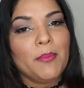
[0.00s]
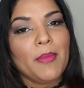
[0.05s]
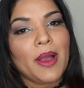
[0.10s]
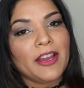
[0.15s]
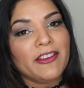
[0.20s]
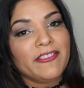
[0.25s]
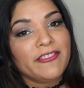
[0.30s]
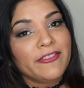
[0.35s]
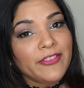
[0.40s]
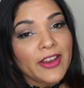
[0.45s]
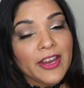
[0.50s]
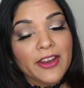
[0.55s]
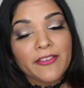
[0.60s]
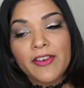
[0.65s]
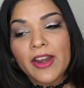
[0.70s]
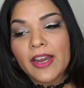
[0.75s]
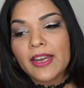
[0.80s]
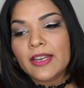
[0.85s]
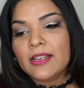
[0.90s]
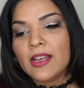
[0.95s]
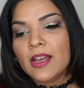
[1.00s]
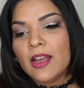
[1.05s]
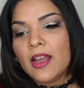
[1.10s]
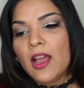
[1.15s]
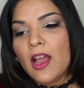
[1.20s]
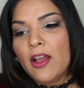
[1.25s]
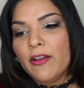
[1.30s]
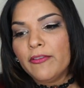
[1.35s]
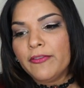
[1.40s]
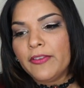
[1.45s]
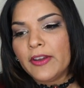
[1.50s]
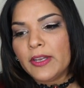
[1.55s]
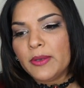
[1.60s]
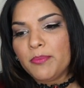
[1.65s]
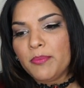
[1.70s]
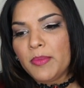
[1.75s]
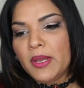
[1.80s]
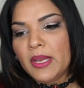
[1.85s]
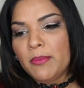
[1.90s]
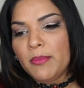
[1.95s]
my favorite
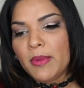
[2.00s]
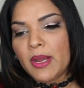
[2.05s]
Fit Me,